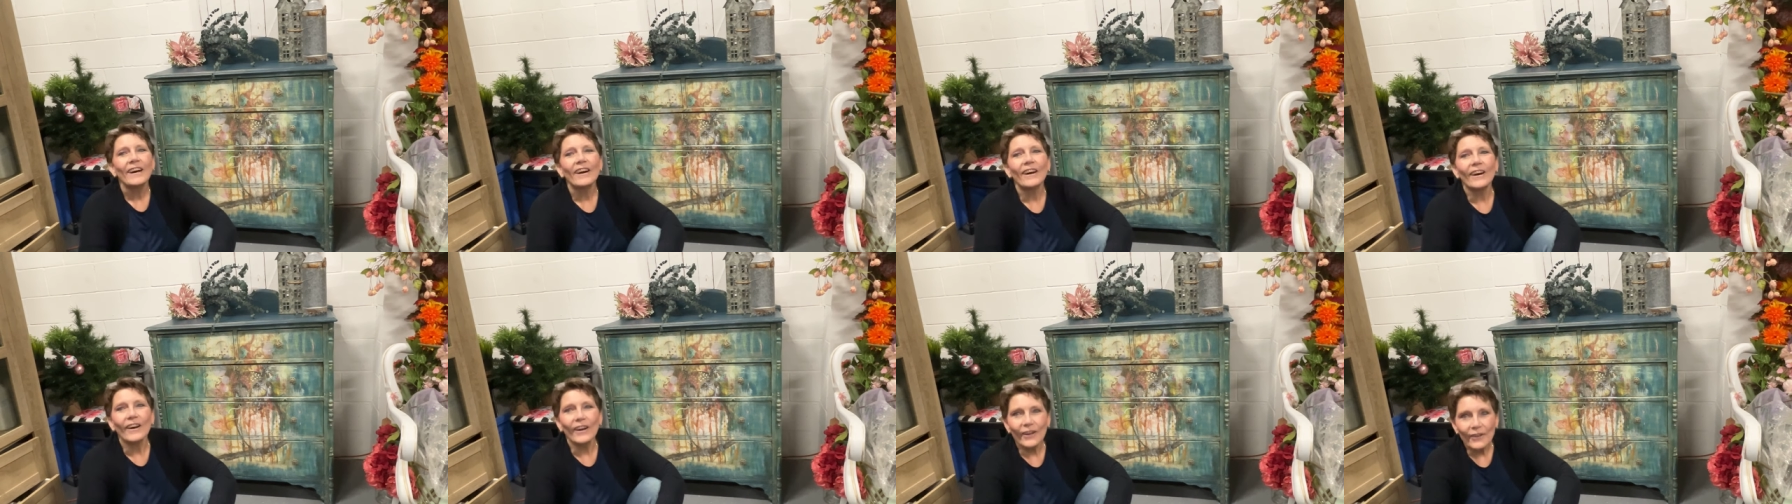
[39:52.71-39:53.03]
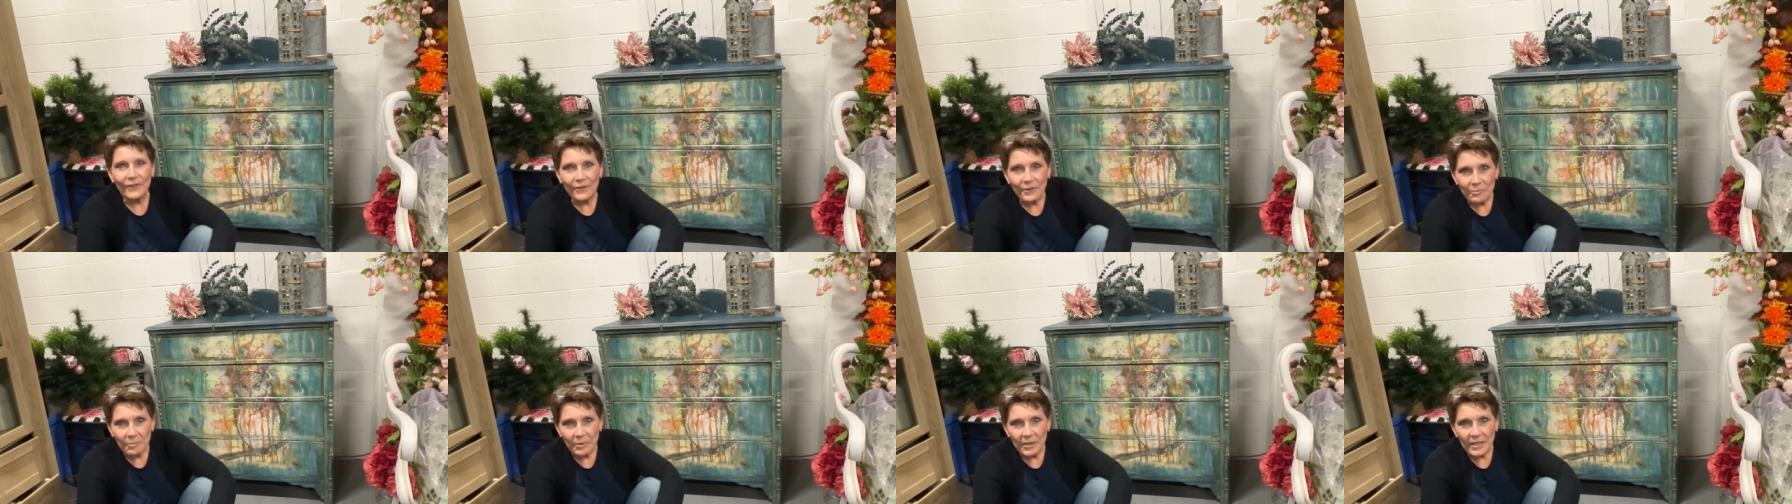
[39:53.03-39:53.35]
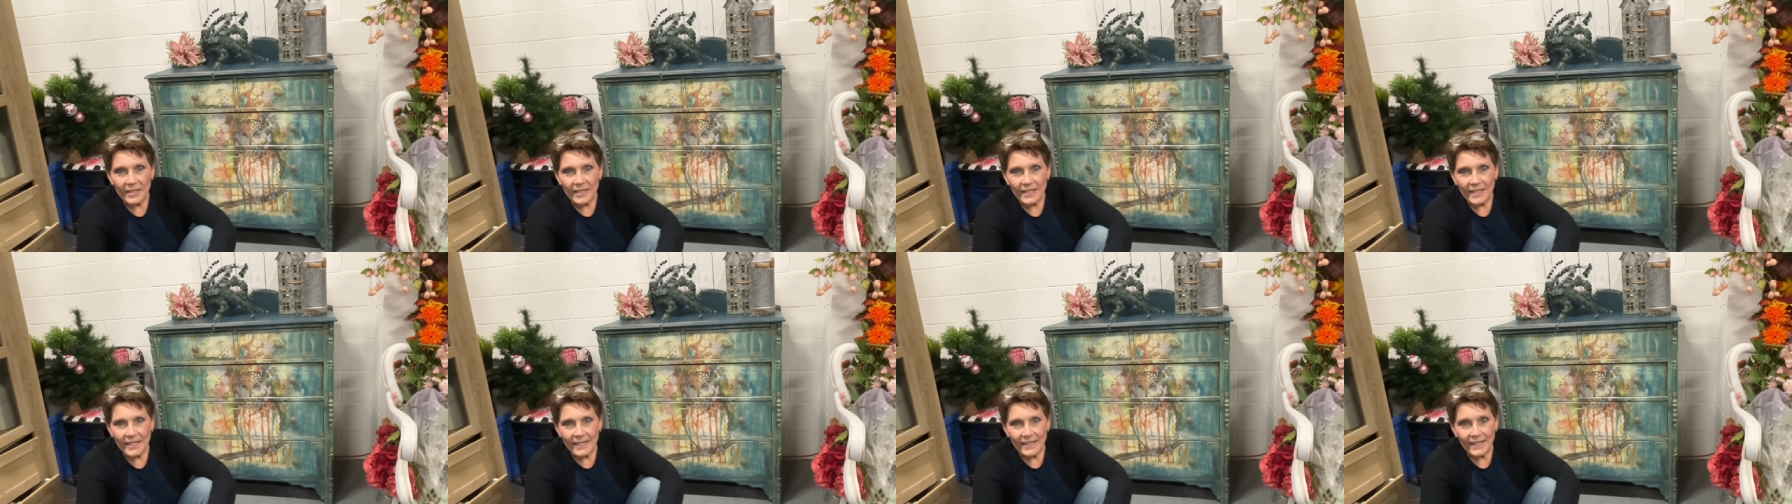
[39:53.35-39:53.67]
are there
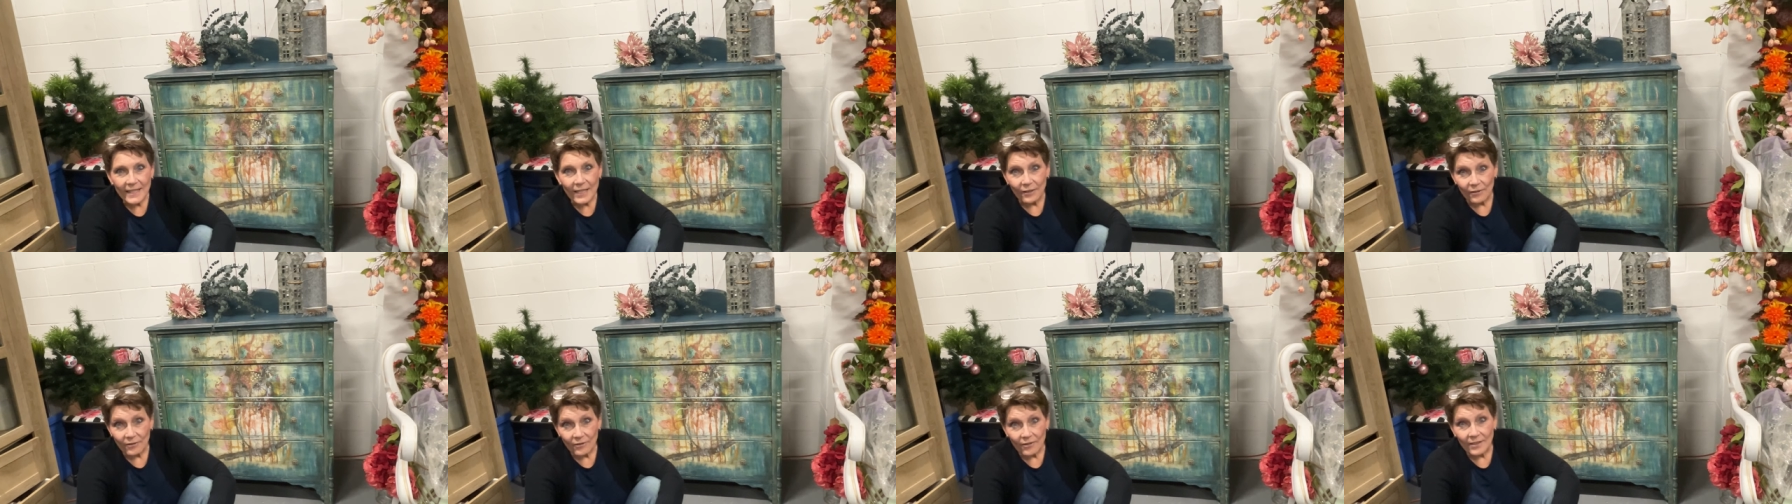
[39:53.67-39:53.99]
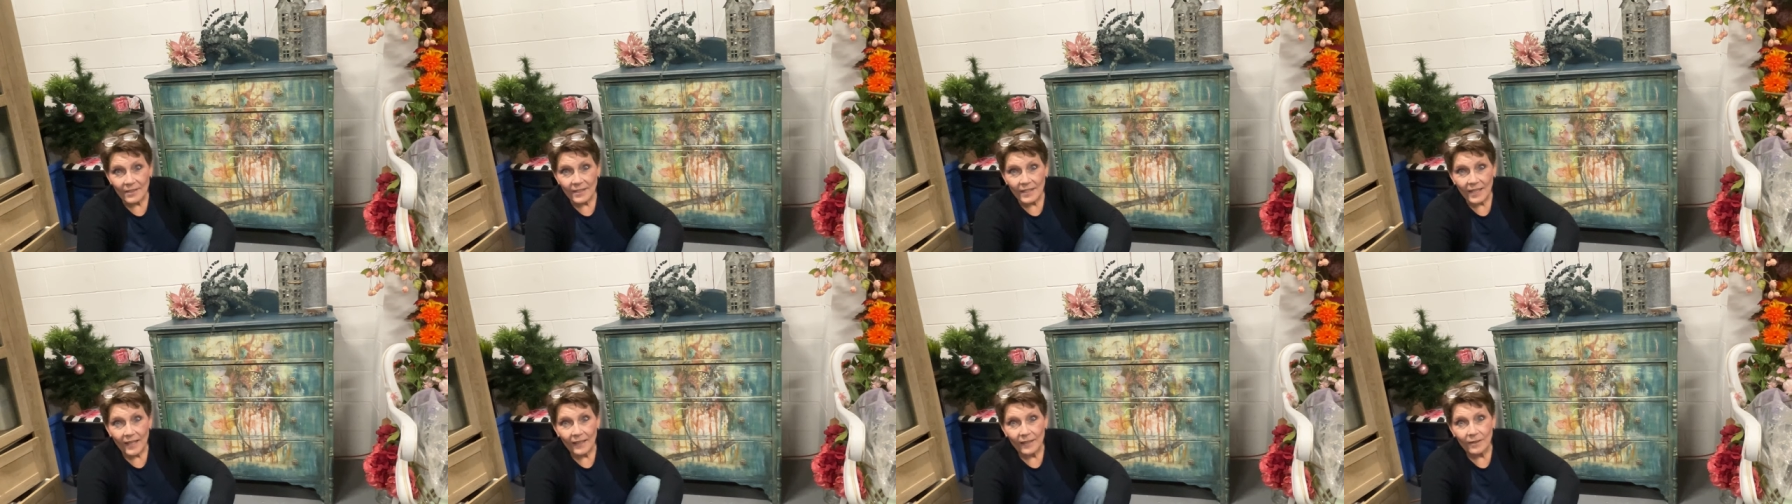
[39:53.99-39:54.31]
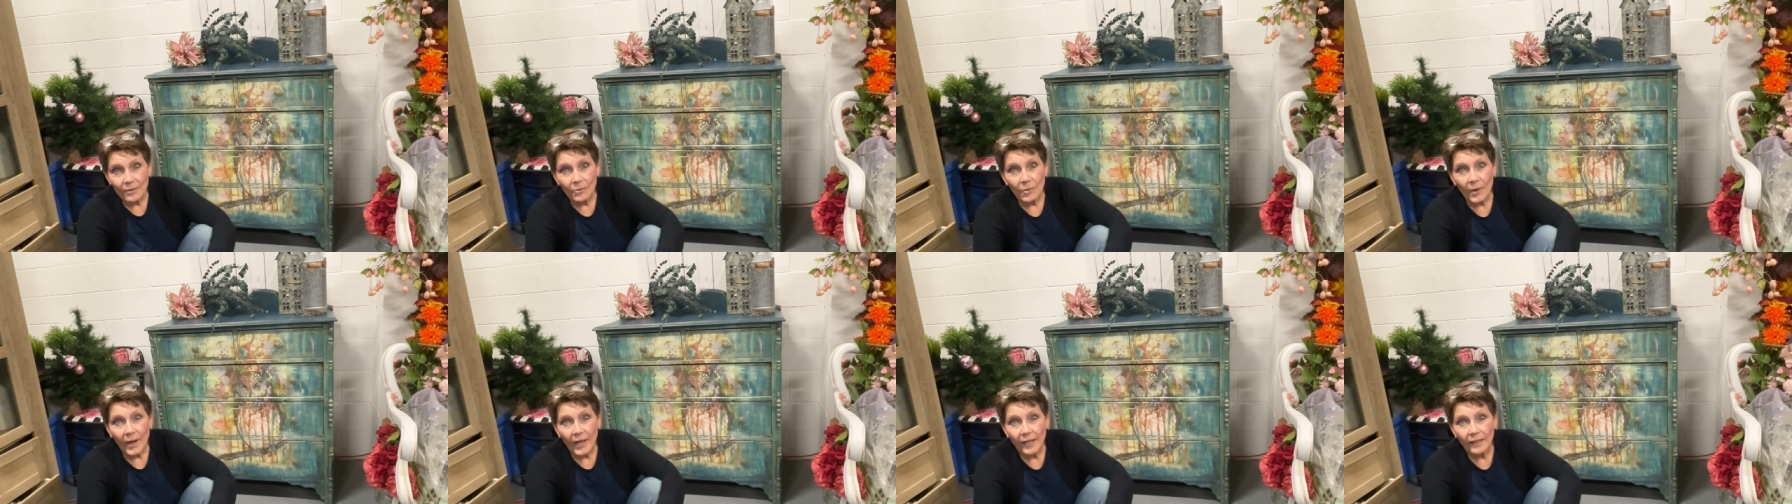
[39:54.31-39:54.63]
pieces that you can take
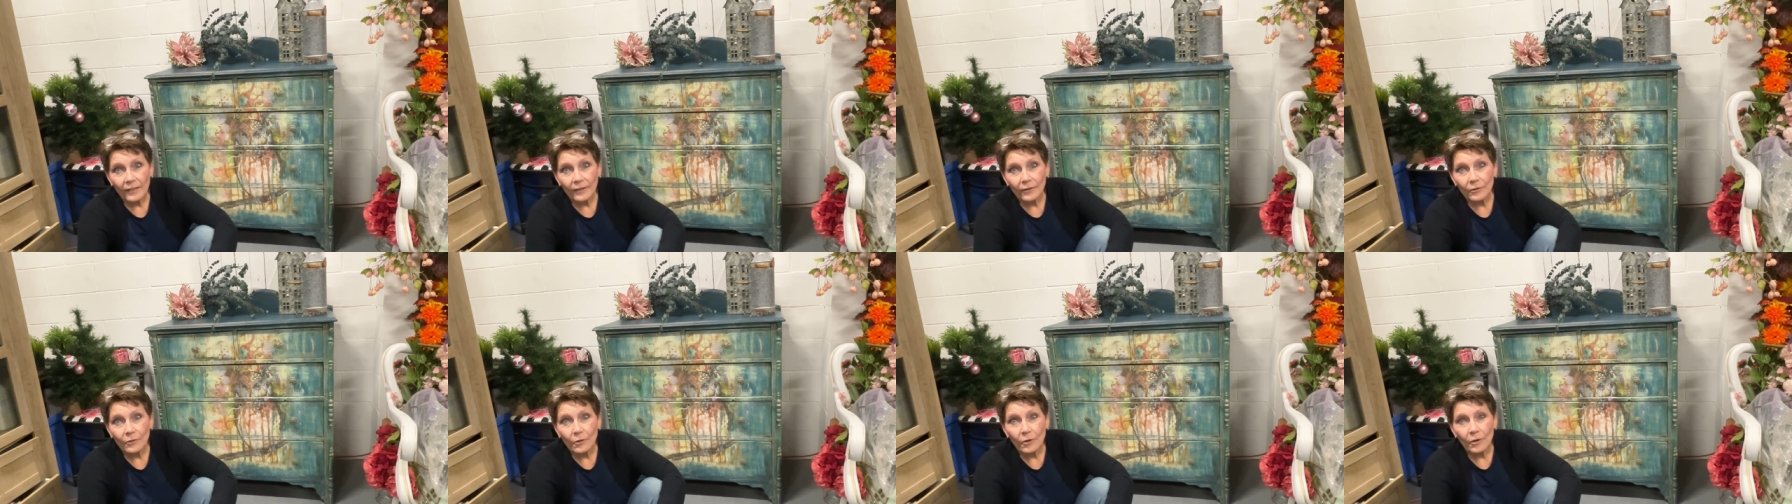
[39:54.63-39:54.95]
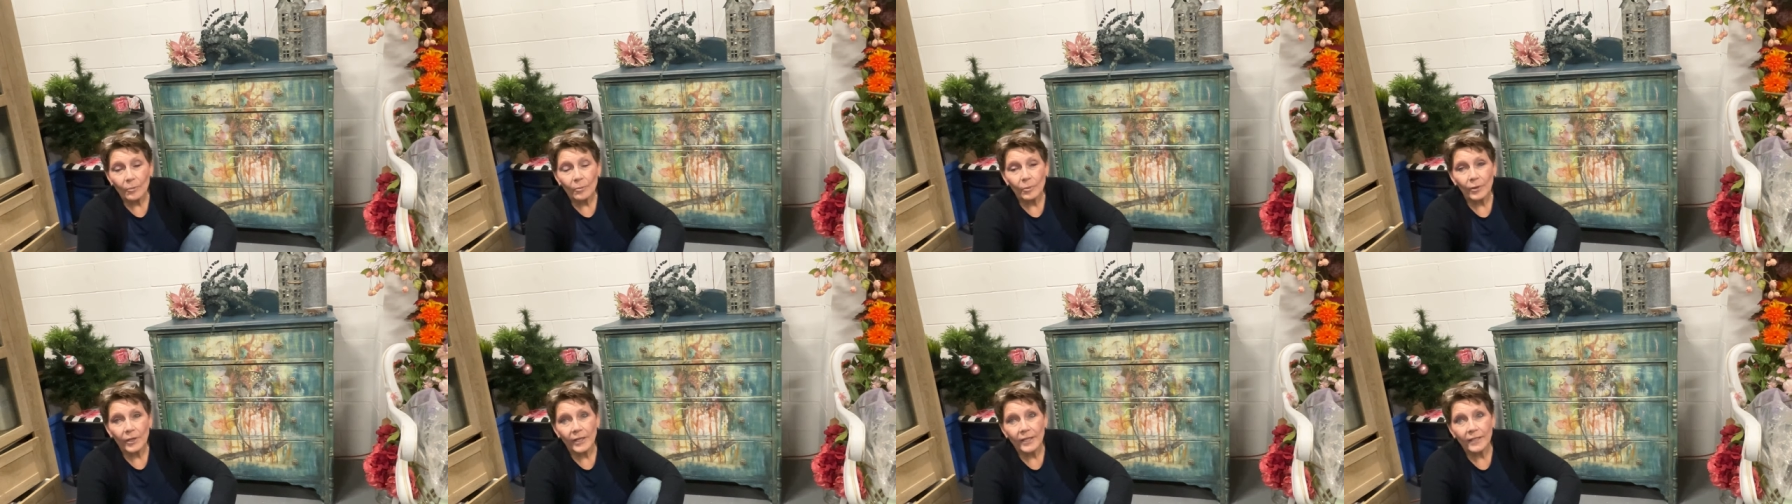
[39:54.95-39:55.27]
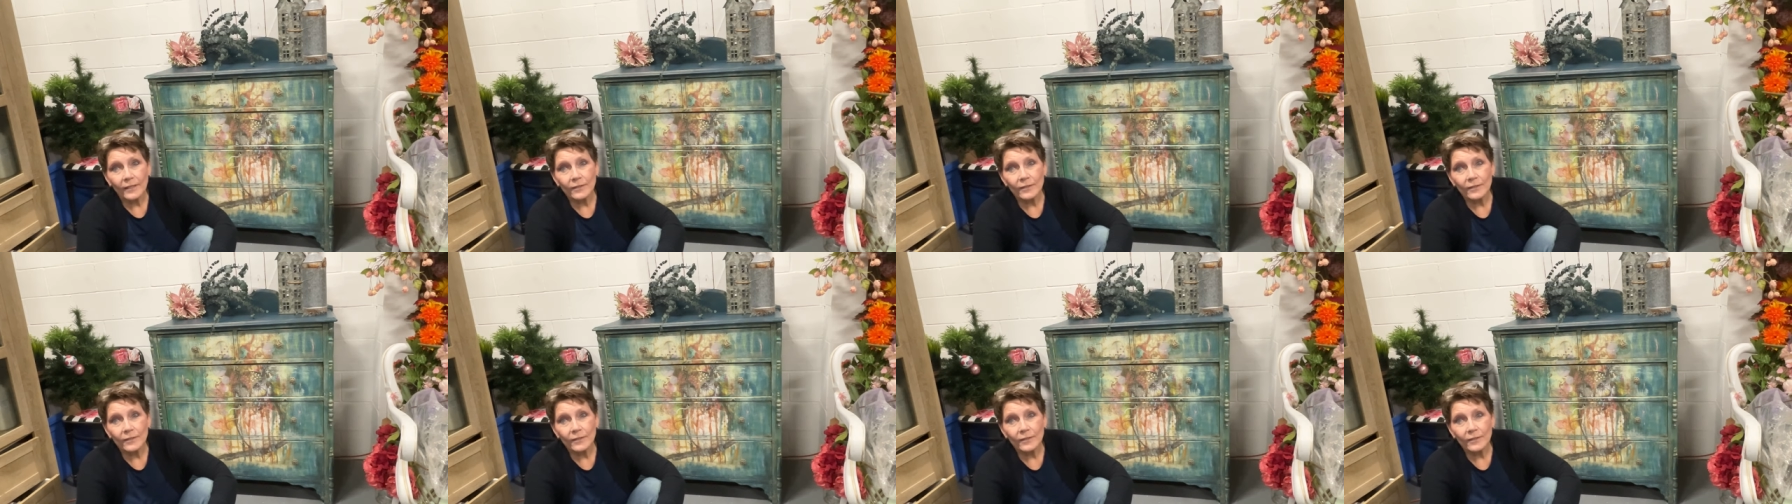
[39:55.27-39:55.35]
away and incorporate